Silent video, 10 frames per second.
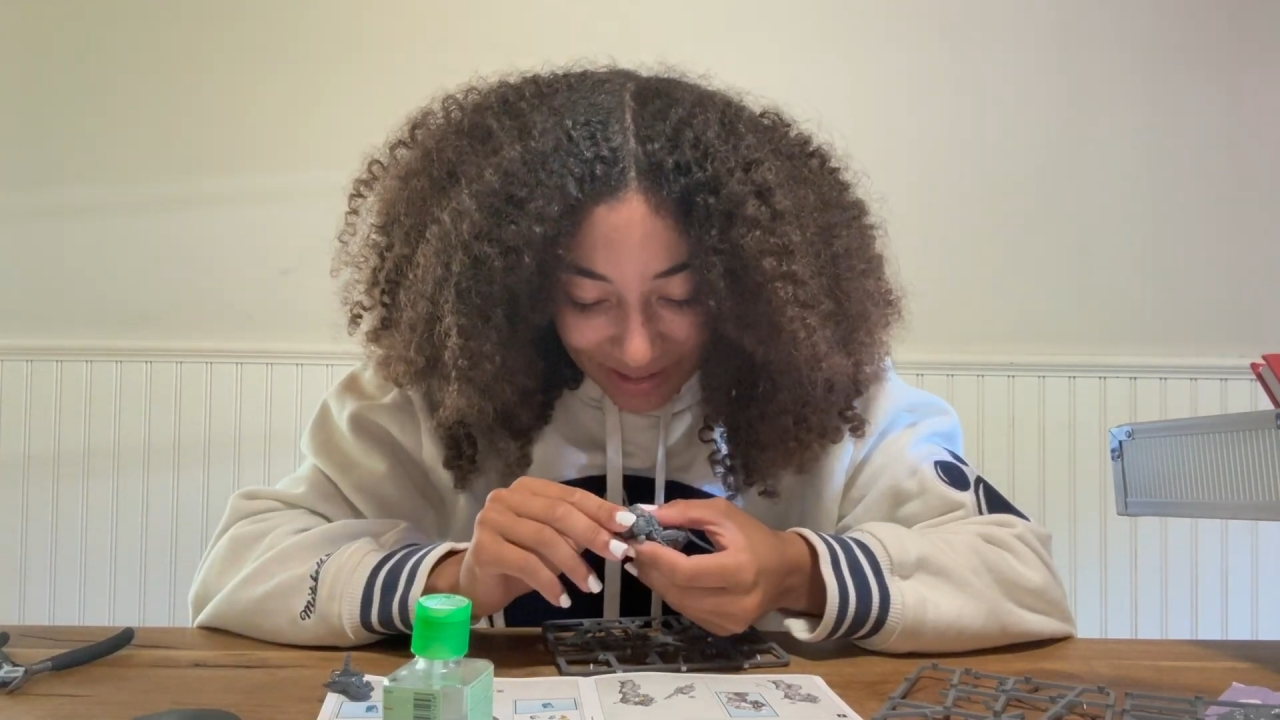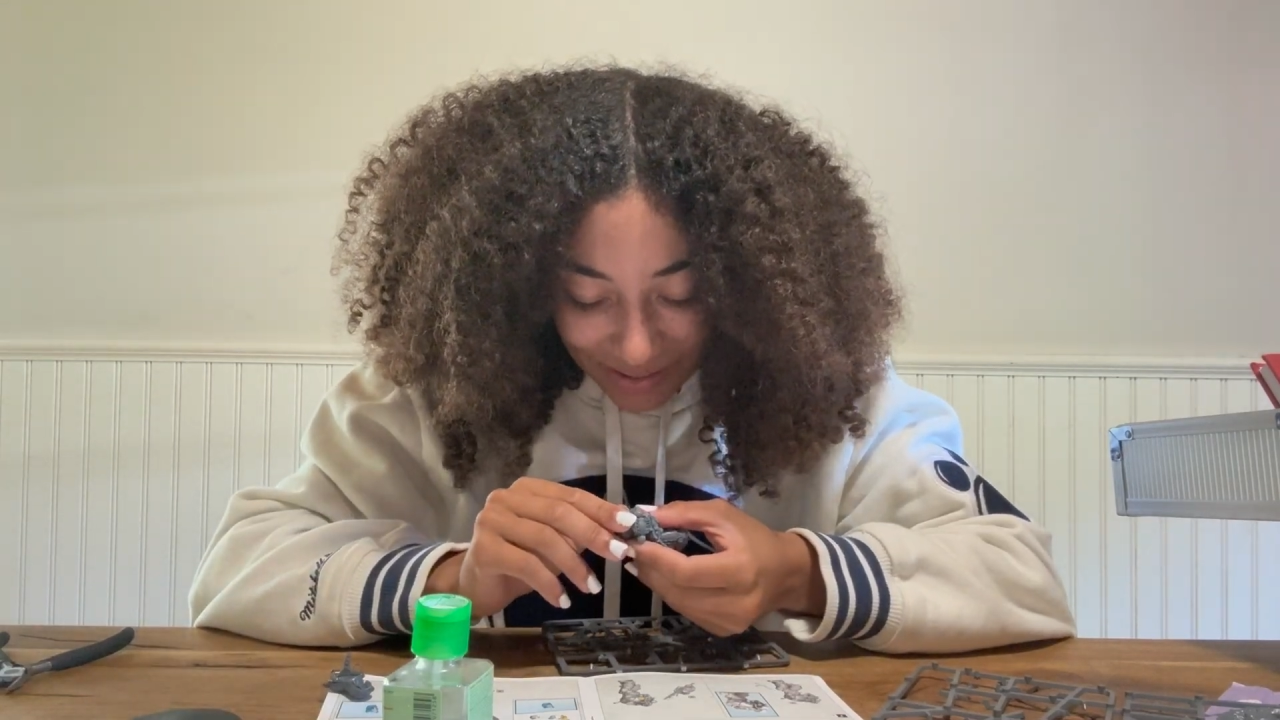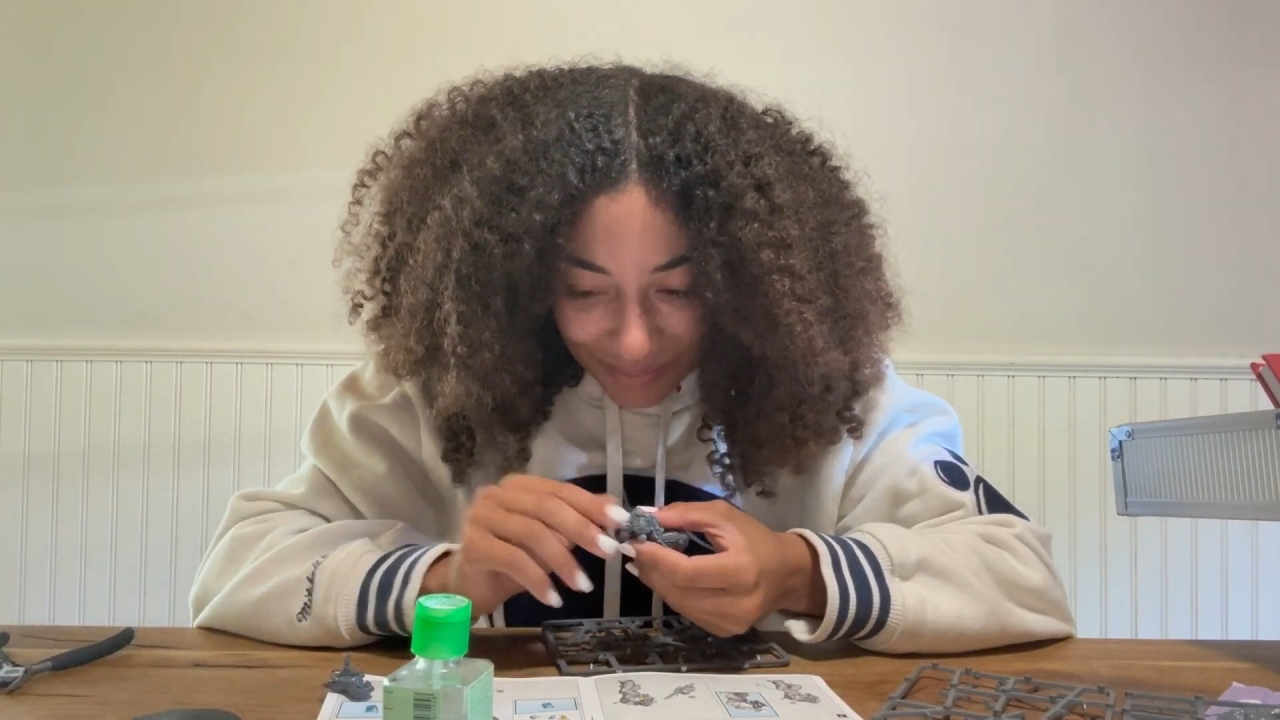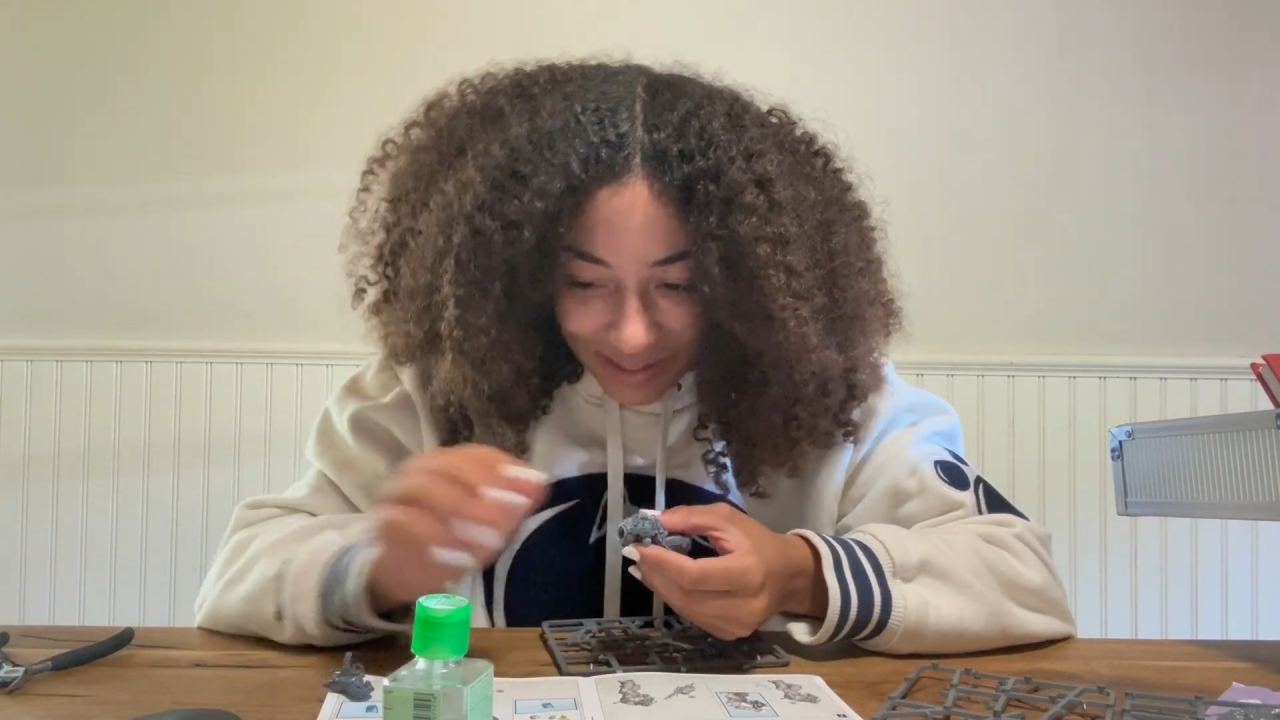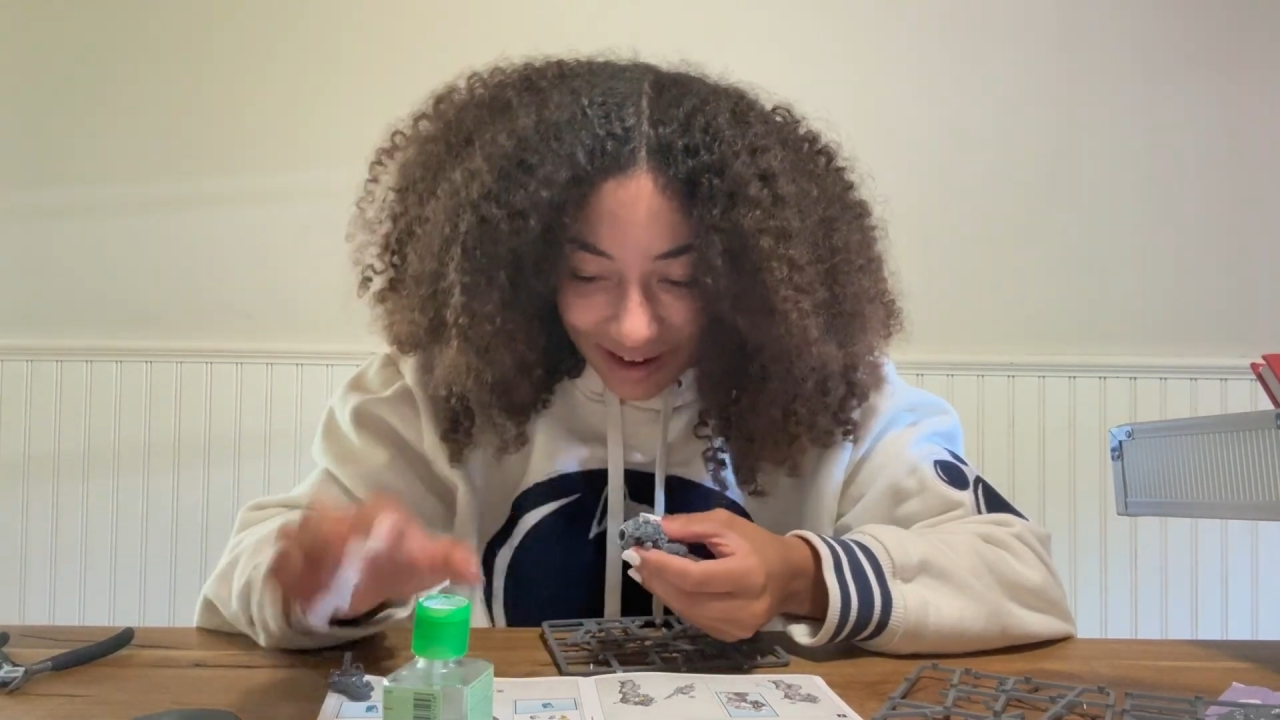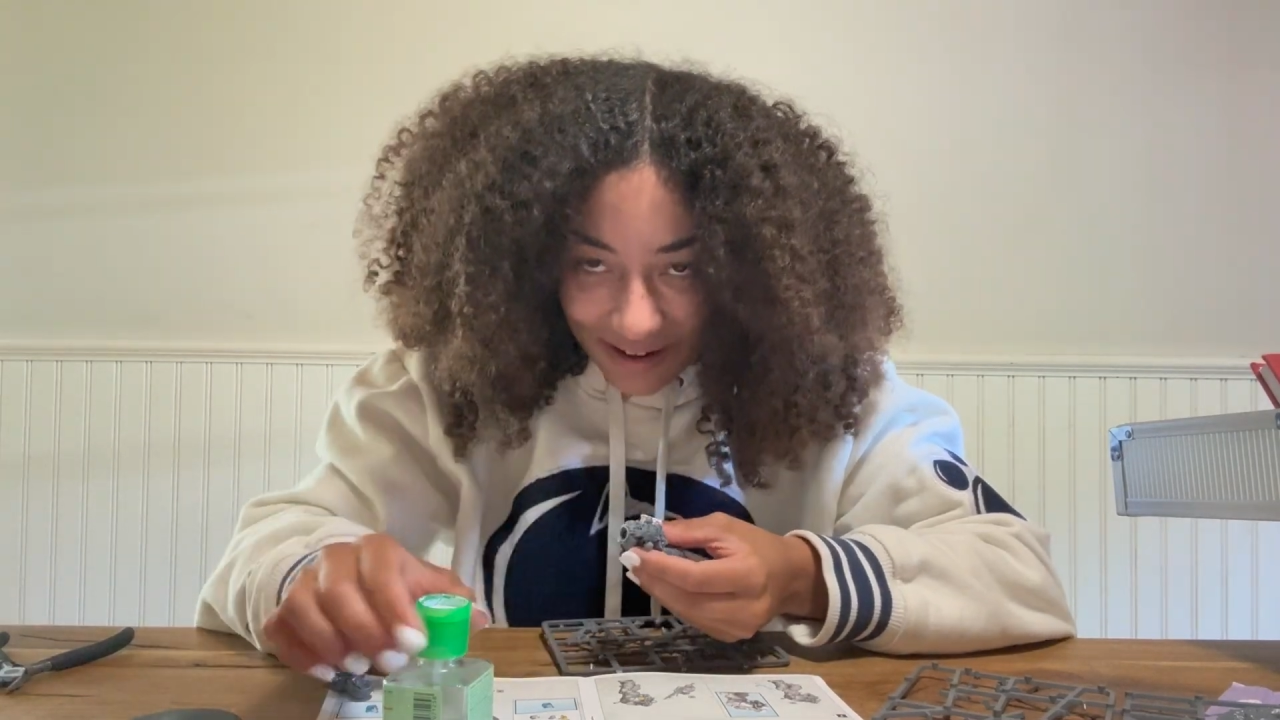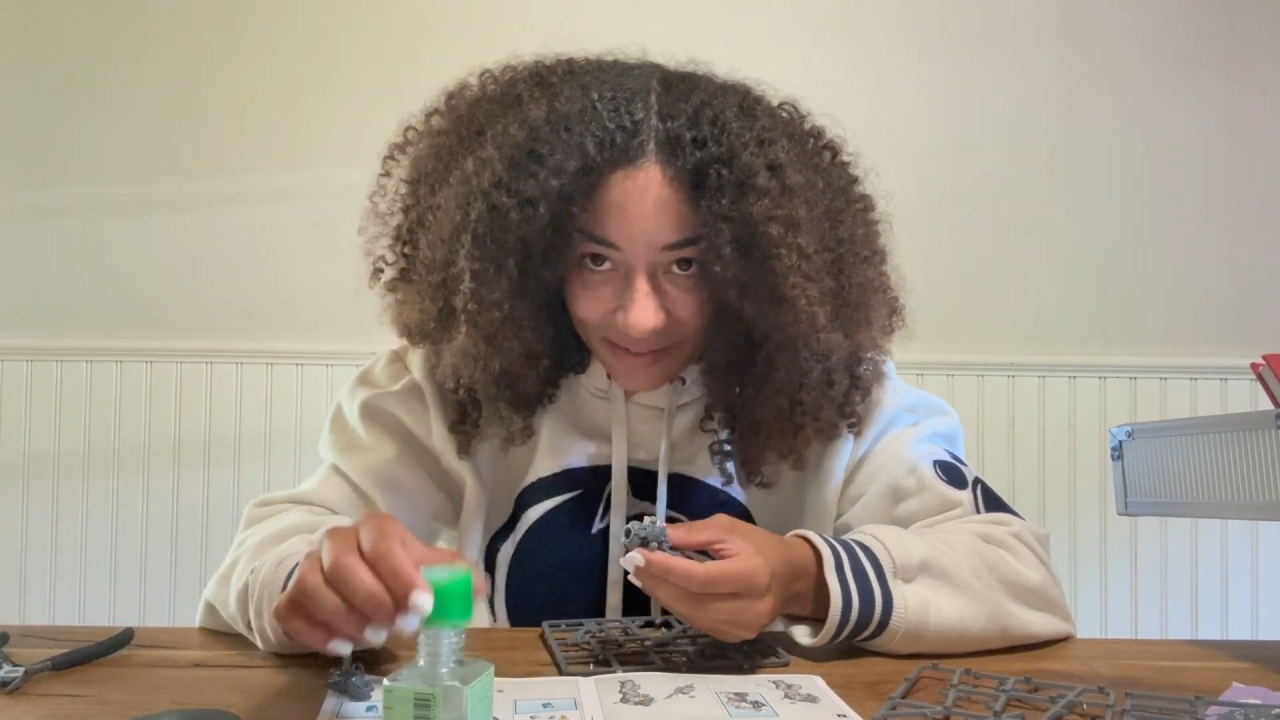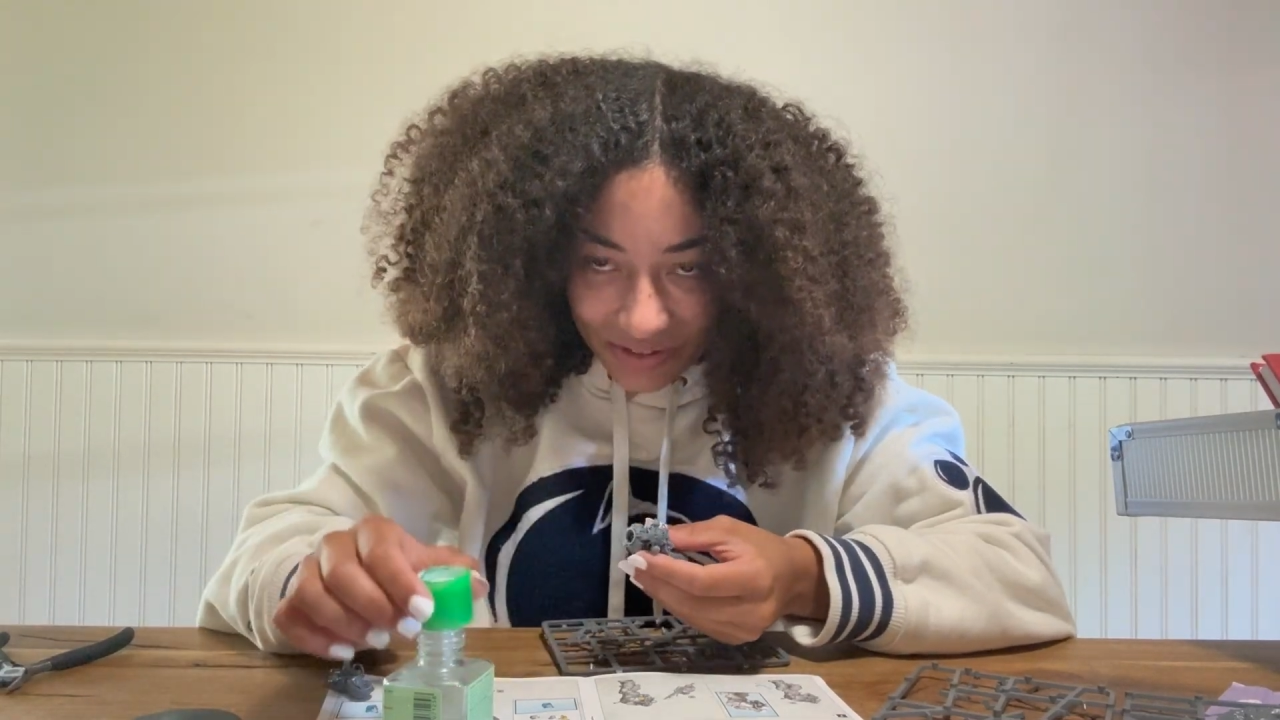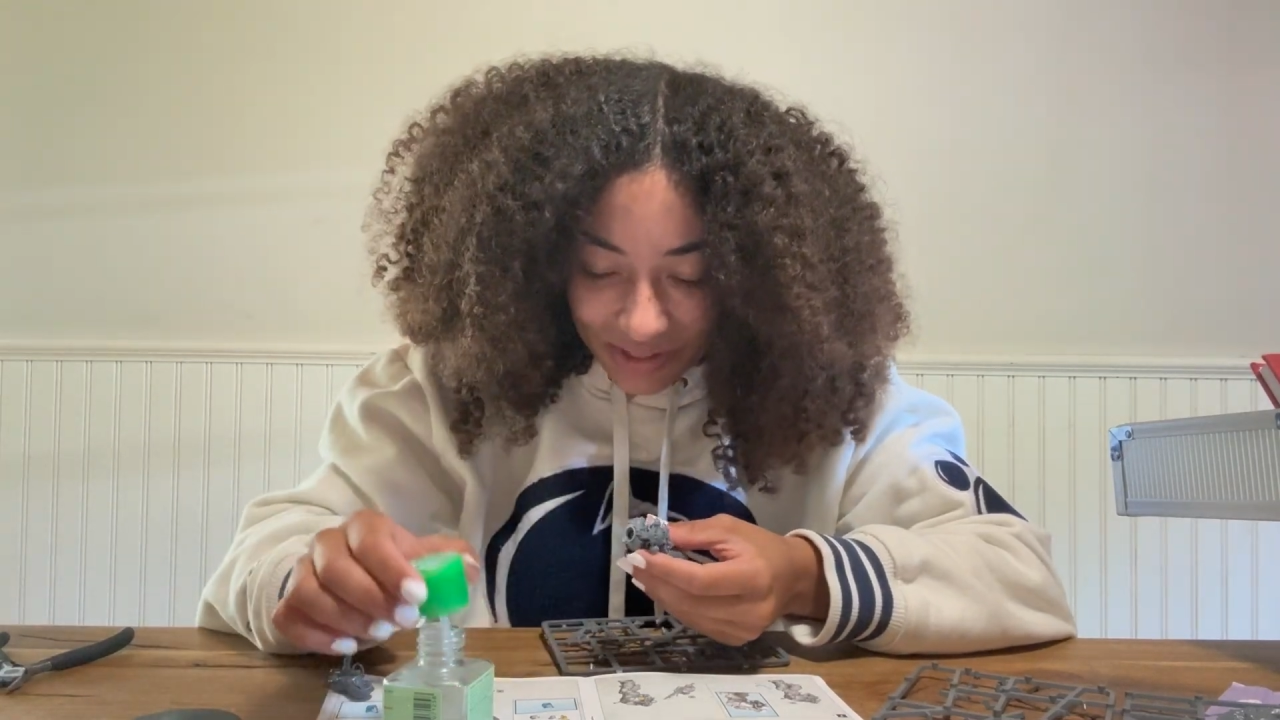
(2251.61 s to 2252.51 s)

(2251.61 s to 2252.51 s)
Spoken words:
this is what I'm saying.